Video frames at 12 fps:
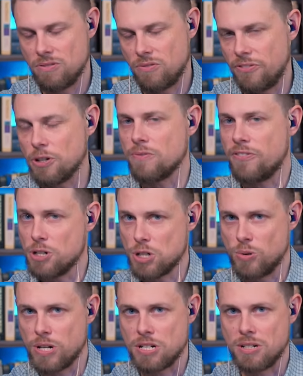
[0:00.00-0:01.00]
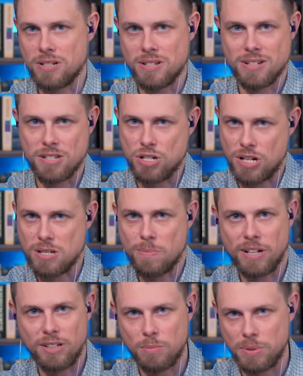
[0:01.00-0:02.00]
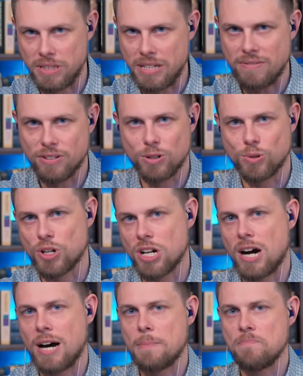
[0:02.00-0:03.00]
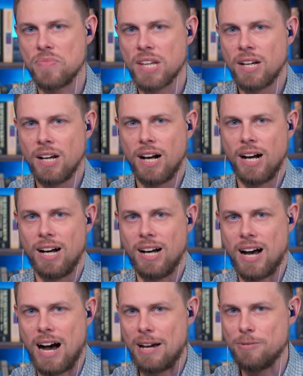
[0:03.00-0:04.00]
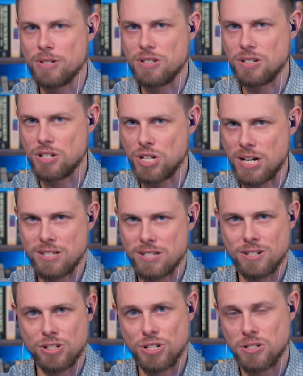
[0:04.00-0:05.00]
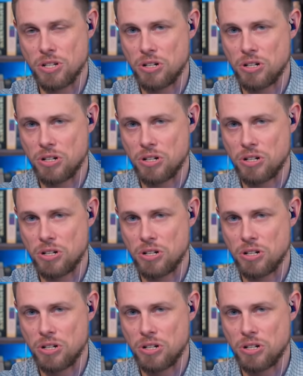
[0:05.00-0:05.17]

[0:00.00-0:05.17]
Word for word: first question is Jezebel a believer or not? I would suggest that she is a